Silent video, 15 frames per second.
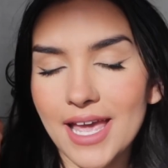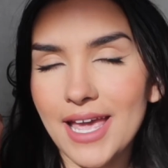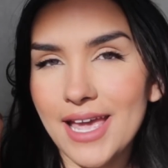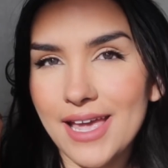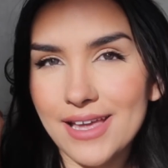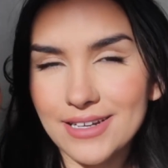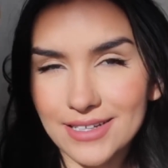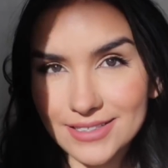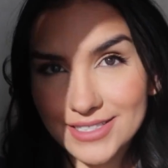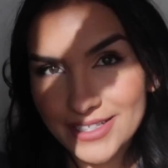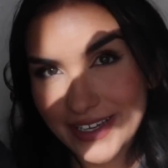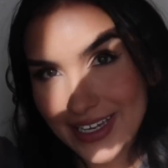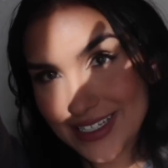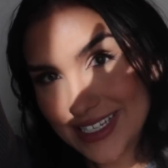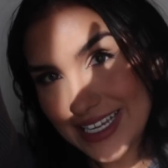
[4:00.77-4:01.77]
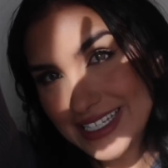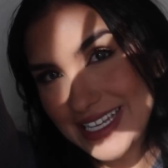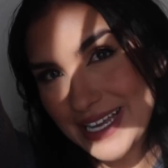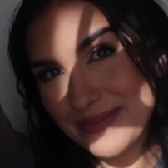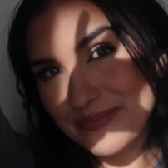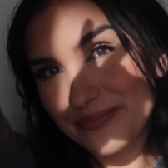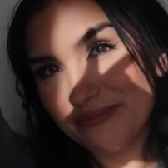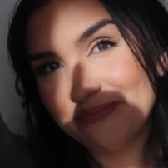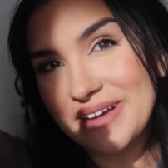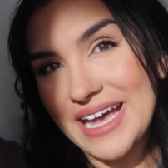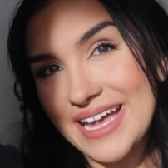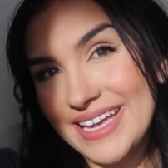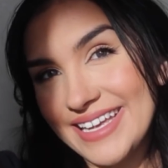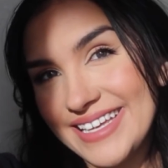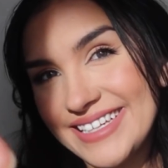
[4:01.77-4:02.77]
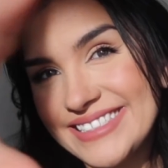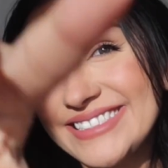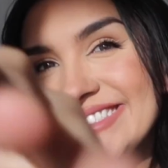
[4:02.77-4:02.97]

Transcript: And I'll see you guys next time. Bye!